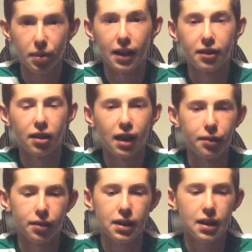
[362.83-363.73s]
playing there
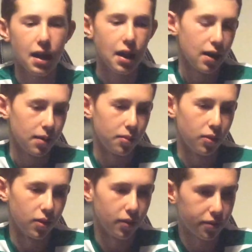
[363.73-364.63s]
Lafferty,
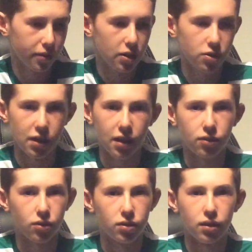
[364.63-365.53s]
but
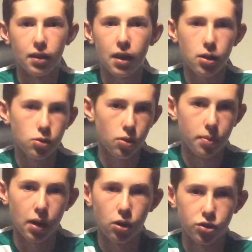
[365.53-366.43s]
Farrugia just no
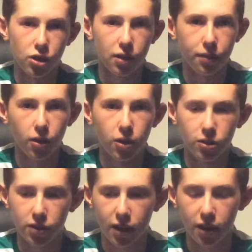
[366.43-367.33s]
composure in the
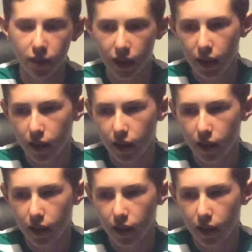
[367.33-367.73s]
final third.